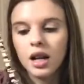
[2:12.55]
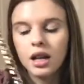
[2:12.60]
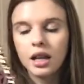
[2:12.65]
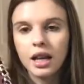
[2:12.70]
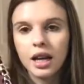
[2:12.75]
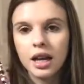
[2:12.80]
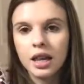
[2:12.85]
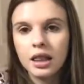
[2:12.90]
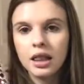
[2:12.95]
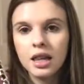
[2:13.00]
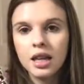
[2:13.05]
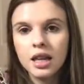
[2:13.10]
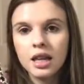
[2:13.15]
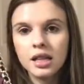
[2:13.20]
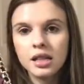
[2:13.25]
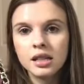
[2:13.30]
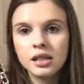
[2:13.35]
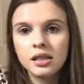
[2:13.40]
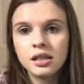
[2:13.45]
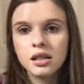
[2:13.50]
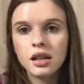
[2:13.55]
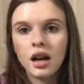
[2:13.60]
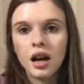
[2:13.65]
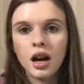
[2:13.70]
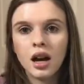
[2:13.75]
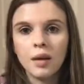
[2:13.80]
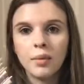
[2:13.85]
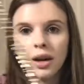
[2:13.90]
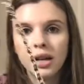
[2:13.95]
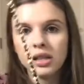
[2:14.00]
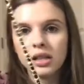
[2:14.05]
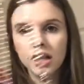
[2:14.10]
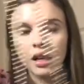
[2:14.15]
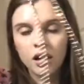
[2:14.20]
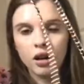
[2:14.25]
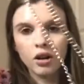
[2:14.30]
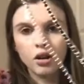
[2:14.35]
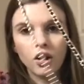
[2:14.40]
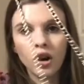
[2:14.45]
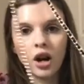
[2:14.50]
like this as like
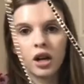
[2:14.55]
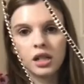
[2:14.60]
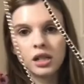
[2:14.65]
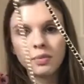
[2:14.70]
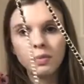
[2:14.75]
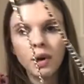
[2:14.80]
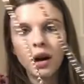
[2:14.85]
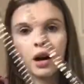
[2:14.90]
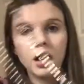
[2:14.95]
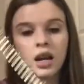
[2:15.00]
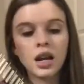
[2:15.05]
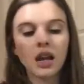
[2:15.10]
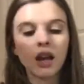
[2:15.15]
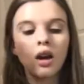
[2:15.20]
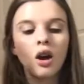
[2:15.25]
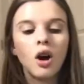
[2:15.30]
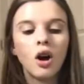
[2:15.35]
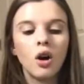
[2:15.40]
a crossbody,